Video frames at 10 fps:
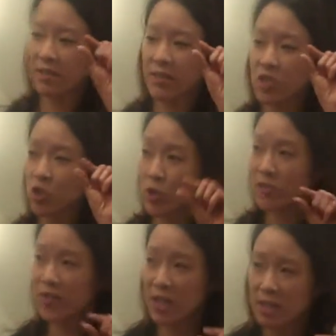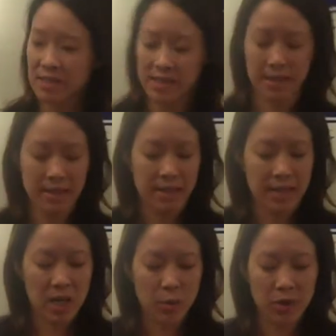of a shortfall
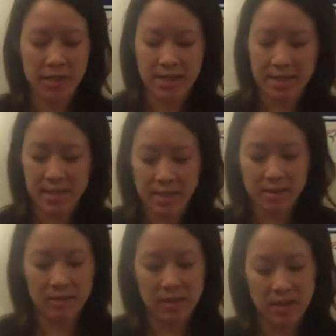that we're going to see